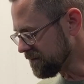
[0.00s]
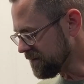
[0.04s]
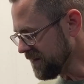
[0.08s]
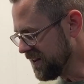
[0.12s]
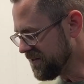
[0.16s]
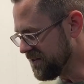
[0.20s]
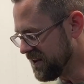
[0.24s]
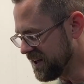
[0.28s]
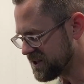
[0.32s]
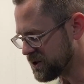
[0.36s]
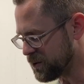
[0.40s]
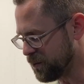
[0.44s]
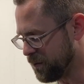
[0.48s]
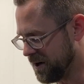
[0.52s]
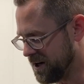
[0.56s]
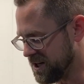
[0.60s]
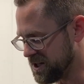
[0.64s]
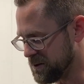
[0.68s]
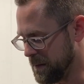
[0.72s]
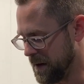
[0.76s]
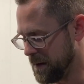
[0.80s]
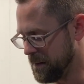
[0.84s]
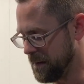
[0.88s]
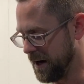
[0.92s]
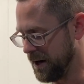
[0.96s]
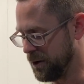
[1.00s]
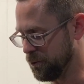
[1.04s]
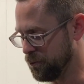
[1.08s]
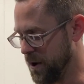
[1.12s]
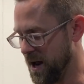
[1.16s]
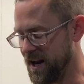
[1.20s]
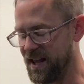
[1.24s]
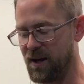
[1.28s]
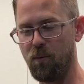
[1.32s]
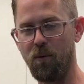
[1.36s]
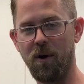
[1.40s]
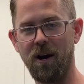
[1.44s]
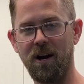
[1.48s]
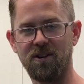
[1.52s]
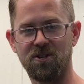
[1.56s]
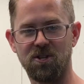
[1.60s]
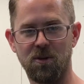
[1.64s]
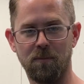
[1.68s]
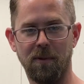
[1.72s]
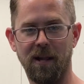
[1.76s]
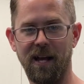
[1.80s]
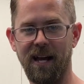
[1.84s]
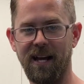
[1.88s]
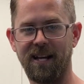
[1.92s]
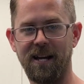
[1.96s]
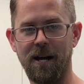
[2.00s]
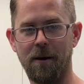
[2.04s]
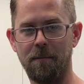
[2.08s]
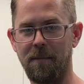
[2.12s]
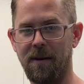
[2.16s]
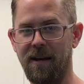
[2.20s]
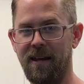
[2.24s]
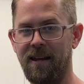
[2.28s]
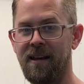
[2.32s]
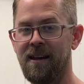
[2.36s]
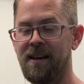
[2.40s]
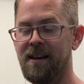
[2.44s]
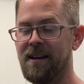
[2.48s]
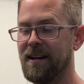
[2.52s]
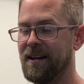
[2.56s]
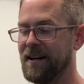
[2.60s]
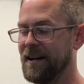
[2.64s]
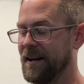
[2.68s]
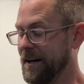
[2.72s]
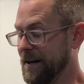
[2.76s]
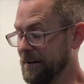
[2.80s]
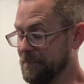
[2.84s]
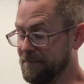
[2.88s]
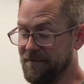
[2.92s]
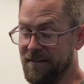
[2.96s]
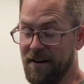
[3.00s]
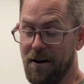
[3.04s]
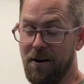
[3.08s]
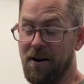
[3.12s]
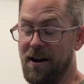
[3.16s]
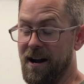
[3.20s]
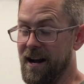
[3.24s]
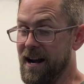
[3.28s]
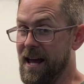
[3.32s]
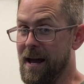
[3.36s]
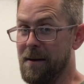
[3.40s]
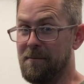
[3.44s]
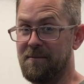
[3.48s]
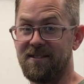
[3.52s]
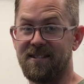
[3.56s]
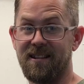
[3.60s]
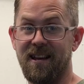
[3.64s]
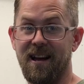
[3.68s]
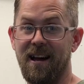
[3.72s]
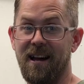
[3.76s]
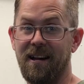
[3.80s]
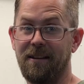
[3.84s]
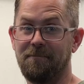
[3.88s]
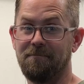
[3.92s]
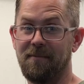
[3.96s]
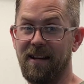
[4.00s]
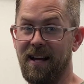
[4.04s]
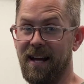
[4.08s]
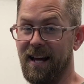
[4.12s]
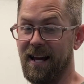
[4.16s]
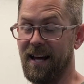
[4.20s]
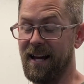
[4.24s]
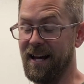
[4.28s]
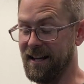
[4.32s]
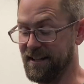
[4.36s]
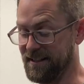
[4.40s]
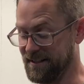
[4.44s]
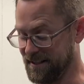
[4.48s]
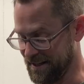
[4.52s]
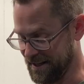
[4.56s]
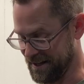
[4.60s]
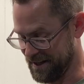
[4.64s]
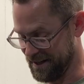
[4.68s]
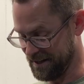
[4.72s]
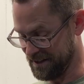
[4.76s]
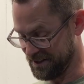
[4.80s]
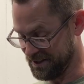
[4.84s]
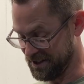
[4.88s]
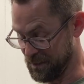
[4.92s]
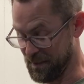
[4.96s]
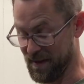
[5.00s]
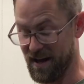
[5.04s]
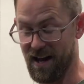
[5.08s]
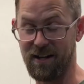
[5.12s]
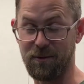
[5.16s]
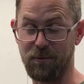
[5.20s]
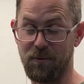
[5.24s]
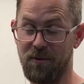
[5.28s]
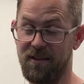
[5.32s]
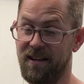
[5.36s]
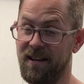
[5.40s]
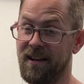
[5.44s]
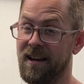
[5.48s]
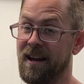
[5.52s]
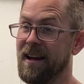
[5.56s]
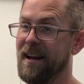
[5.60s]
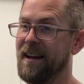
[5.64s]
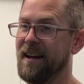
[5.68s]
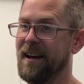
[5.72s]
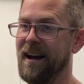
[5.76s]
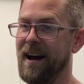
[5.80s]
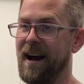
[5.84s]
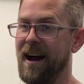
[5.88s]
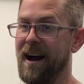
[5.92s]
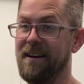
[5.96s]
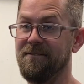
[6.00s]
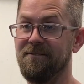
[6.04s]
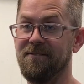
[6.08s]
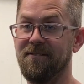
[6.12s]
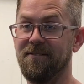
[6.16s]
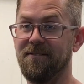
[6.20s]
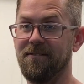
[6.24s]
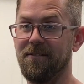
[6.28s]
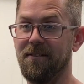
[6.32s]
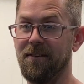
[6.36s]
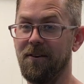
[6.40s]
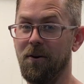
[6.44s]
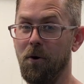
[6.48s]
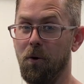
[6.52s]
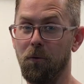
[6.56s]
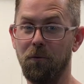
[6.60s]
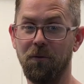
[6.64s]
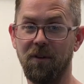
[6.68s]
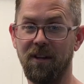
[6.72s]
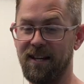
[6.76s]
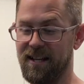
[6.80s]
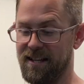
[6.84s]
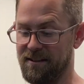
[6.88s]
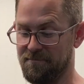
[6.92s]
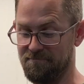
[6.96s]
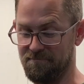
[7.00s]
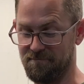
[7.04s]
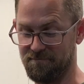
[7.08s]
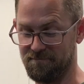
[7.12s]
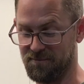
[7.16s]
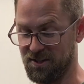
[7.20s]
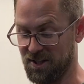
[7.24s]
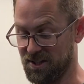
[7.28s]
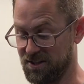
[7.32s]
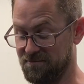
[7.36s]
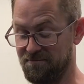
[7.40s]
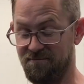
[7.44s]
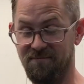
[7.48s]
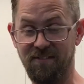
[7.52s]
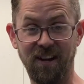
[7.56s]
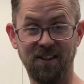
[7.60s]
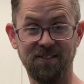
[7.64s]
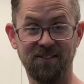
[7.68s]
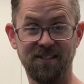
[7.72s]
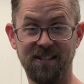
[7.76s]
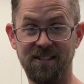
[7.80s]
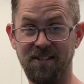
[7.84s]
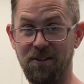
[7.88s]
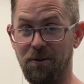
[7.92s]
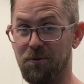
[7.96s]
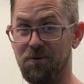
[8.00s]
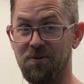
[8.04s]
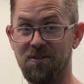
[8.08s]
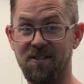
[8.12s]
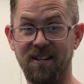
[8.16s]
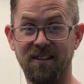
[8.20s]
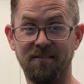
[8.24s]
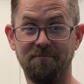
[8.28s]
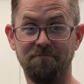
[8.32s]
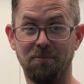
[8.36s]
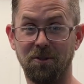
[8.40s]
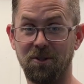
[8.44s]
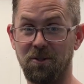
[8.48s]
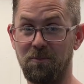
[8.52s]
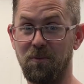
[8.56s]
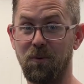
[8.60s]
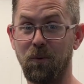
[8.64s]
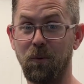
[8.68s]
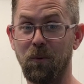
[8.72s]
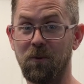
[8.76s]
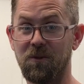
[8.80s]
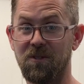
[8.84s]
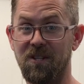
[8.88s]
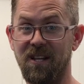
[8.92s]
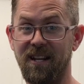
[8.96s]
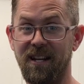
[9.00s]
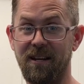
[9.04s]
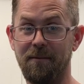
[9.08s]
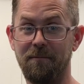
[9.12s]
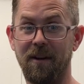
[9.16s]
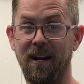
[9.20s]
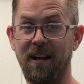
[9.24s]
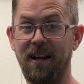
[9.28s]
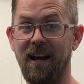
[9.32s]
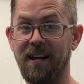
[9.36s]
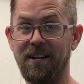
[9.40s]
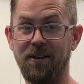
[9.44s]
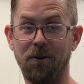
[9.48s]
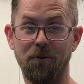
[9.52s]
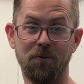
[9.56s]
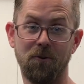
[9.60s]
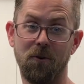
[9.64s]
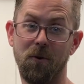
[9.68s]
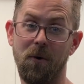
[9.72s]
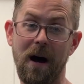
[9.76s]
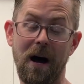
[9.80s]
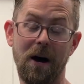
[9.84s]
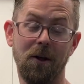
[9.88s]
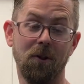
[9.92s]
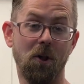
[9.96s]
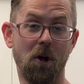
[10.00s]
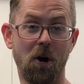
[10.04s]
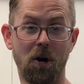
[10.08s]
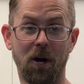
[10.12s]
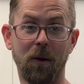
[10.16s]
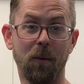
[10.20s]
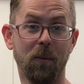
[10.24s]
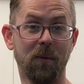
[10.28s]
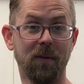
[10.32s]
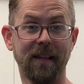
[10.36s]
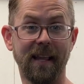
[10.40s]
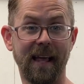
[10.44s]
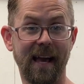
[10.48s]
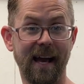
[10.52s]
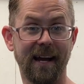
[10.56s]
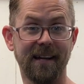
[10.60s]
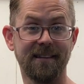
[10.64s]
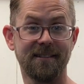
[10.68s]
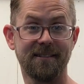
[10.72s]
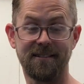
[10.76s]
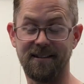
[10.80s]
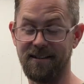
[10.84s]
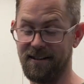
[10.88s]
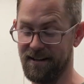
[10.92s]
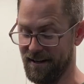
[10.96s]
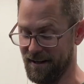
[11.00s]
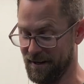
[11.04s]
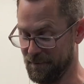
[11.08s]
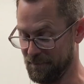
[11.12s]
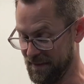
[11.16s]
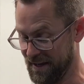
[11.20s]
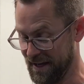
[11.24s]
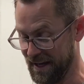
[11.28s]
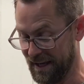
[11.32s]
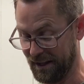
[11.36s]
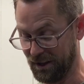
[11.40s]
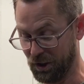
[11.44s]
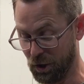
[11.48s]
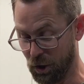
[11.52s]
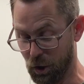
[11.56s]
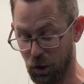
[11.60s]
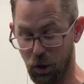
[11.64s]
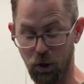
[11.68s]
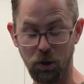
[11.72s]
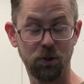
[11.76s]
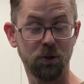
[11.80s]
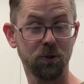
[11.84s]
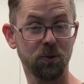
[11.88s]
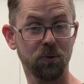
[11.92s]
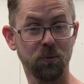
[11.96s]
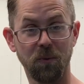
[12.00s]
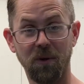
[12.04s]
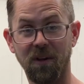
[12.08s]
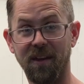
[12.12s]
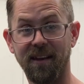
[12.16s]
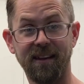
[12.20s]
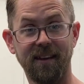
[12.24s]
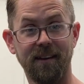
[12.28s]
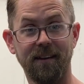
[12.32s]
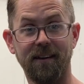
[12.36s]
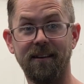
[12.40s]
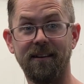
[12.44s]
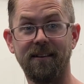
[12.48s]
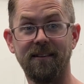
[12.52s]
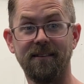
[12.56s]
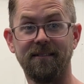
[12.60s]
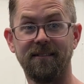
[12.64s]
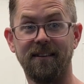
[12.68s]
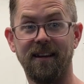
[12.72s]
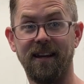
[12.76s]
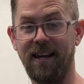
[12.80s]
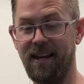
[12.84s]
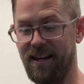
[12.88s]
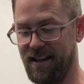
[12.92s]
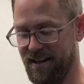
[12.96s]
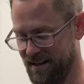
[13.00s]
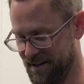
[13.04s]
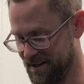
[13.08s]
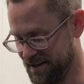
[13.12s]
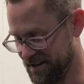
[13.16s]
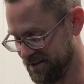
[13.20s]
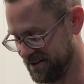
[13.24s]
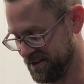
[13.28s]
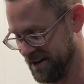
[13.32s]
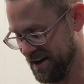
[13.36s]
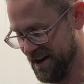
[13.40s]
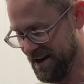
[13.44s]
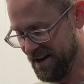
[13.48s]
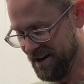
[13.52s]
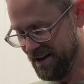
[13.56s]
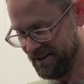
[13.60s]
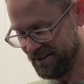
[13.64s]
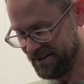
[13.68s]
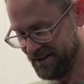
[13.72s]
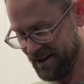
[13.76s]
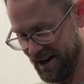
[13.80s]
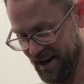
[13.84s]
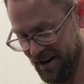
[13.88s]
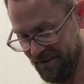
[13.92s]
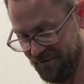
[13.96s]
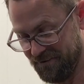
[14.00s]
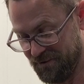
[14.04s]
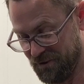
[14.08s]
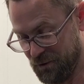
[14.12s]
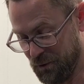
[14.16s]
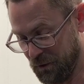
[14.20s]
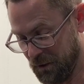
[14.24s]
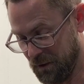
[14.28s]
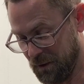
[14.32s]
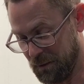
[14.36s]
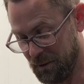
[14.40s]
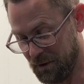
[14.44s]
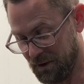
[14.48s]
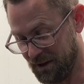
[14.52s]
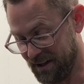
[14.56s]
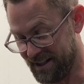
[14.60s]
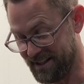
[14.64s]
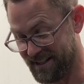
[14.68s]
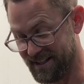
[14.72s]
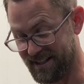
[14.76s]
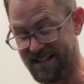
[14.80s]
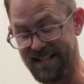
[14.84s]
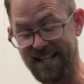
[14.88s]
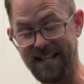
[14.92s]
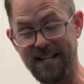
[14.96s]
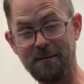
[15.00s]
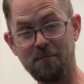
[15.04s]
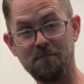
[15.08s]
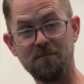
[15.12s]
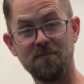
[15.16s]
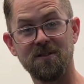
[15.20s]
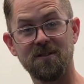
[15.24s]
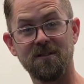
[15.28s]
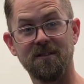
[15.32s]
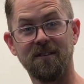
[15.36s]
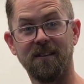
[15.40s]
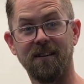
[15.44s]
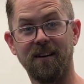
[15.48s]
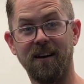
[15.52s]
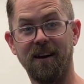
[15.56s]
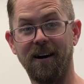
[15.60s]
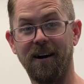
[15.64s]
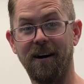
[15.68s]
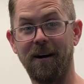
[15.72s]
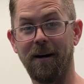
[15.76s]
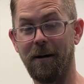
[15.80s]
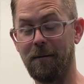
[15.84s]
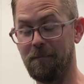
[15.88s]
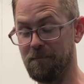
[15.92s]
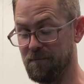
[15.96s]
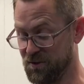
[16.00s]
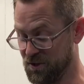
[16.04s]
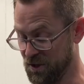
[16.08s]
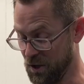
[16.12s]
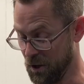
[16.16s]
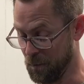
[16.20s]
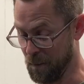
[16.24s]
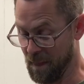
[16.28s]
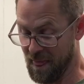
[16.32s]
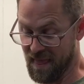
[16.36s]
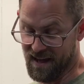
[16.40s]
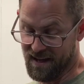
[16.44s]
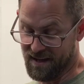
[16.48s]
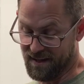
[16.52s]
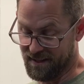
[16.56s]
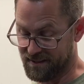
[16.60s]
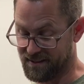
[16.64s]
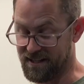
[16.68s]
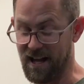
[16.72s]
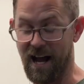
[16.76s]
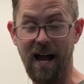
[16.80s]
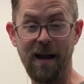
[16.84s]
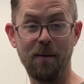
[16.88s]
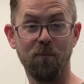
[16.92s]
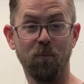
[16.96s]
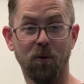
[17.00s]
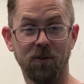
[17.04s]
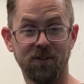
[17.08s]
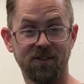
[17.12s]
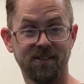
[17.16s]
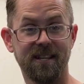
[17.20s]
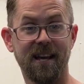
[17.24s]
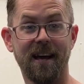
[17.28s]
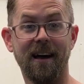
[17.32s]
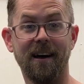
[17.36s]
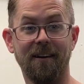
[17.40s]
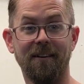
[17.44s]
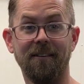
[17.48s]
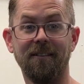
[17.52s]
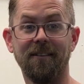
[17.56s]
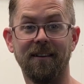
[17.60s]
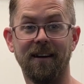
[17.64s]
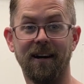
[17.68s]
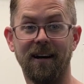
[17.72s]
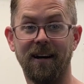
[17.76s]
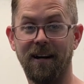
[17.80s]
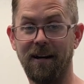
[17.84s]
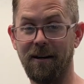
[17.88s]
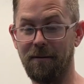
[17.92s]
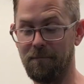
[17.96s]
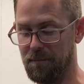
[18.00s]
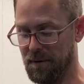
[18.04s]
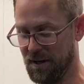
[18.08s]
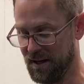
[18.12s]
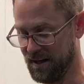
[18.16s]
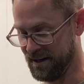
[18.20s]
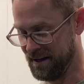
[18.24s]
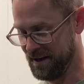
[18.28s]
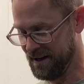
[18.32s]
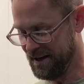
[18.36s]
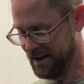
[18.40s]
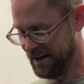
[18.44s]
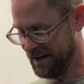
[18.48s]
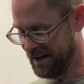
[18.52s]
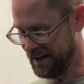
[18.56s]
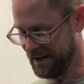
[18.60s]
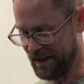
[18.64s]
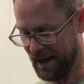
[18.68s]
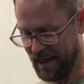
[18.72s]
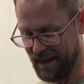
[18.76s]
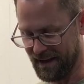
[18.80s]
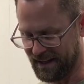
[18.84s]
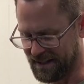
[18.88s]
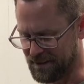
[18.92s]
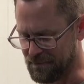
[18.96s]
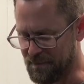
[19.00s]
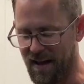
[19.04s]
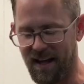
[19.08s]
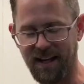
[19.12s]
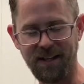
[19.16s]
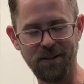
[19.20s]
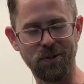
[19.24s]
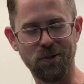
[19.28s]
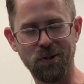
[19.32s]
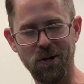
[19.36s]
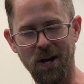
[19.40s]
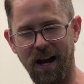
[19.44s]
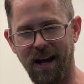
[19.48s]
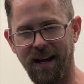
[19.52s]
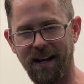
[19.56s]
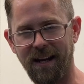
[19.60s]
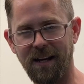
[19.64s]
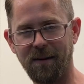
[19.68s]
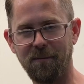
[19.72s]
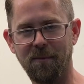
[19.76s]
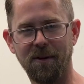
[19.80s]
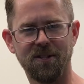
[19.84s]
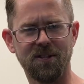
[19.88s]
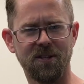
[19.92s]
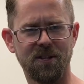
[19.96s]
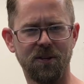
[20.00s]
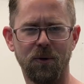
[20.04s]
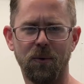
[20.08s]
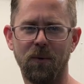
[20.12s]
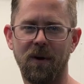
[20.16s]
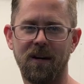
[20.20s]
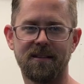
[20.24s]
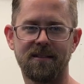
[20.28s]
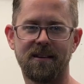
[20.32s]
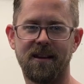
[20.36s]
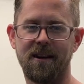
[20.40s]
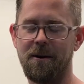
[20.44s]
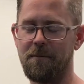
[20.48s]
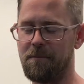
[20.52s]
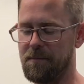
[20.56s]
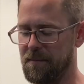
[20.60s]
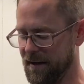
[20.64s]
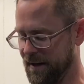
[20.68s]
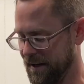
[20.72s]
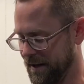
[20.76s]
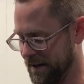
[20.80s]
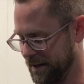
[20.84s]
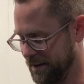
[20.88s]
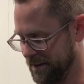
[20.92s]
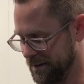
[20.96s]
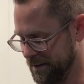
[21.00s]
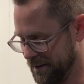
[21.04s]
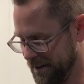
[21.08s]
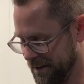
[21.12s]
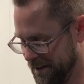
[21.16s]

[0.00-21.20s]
This one is made by Readyware Supply Company. Found it on Amazon, and to be honest with you, I've only just felt it, used it, put some tools in it, but I don't know how long it will last. It looks really good. It is tough, durable, it seems. So time will tell. But I think it's made in China, but it's a U.S. company.